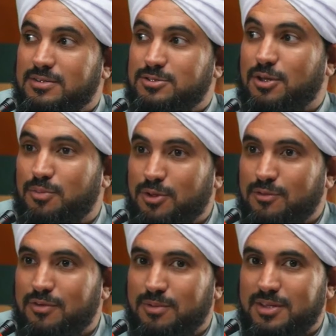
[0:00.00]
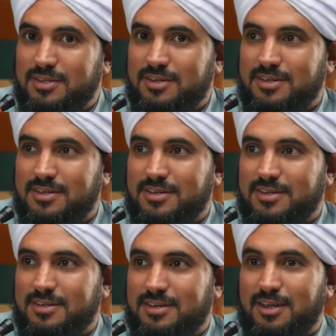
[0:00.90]
stopping you from entering.
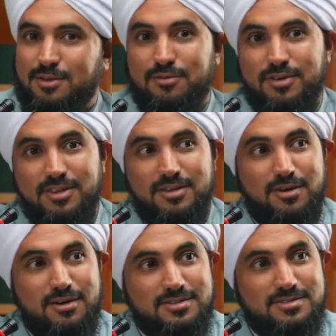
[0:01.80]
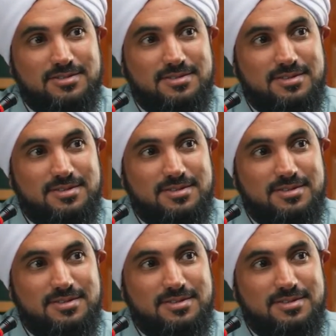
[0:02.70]
And you fear the dogs.